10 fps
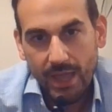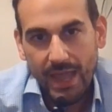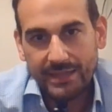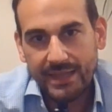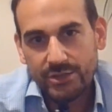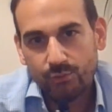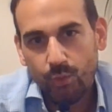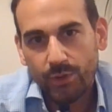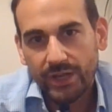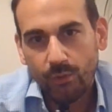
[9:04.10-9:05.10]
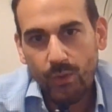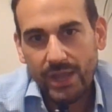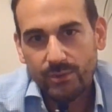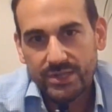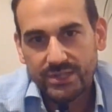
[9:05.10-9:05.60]
and that you're walking
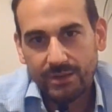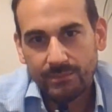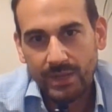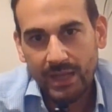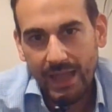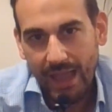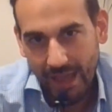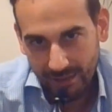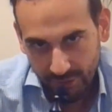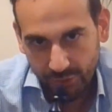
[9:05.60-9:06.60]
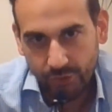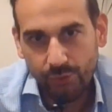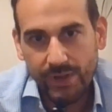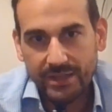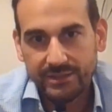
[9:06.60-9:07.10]
away with some
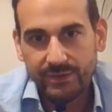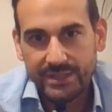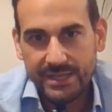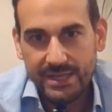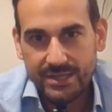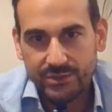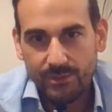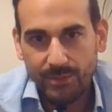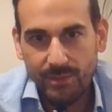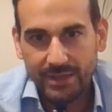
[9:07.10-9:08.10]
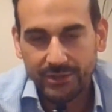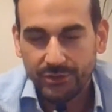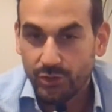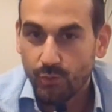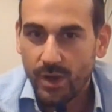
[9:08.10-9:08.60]
creative ideas to implement
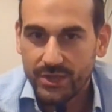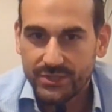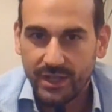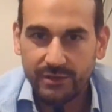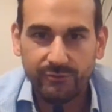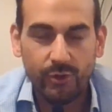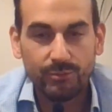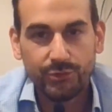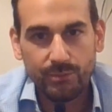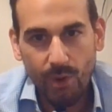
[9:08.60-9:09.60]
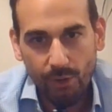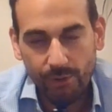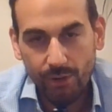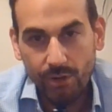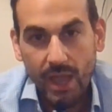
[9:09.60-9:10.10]
into your work starting from
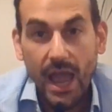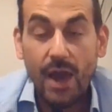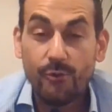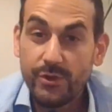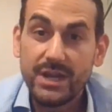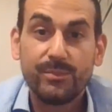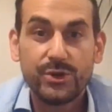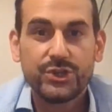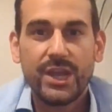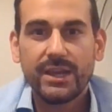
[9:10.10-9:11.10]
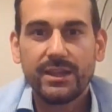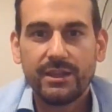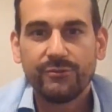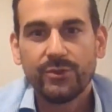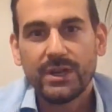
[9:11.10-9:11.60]
tomorrow. I really appreciate it
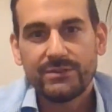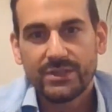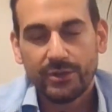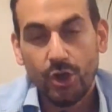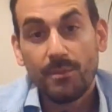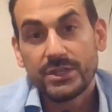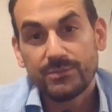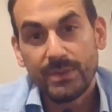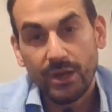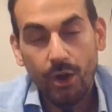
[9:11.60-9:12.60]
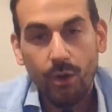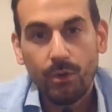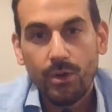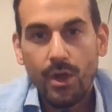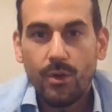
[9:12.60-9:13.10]
if you leave some comments
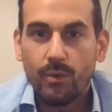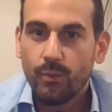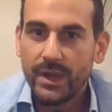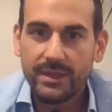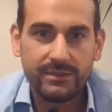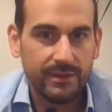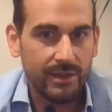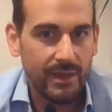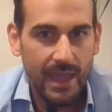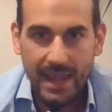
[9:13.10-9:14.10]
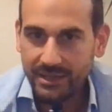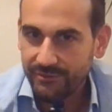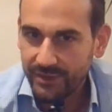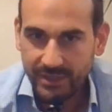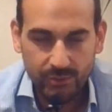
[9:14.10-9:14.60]
below with
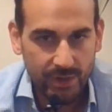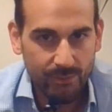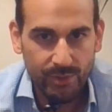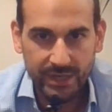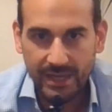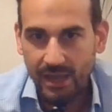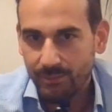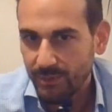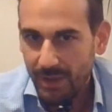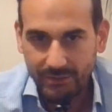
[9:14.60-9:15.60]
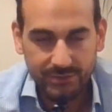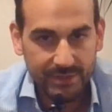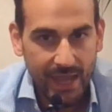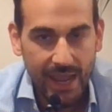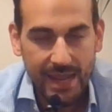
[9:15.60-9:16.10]
anything that you want to bring up about
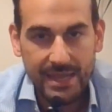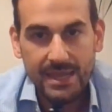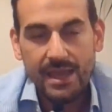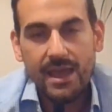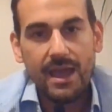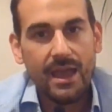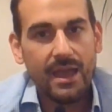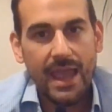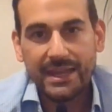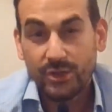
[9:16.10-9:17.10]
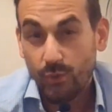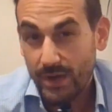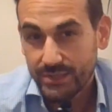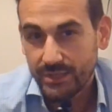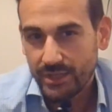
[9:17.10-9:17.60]
today, any
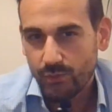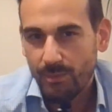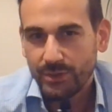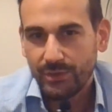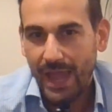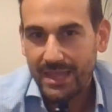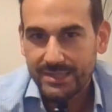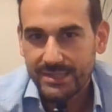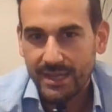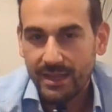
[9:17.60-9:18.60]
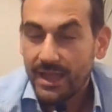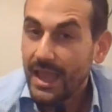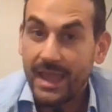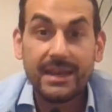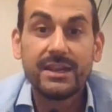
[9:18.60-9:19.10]
question that you want me to answer,
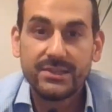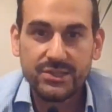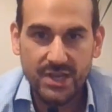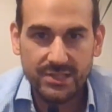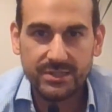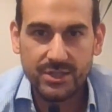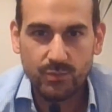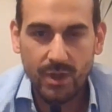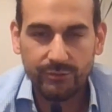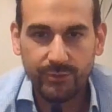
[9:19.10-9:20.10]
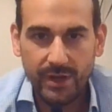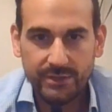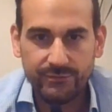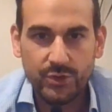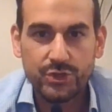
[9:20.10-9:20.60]
and any suggestion as well for any
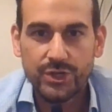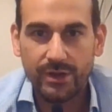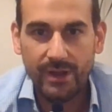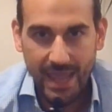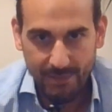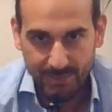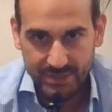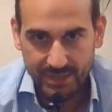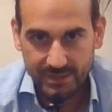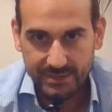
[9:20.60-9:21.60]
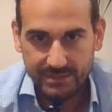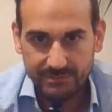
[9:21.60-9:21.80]
future episodes.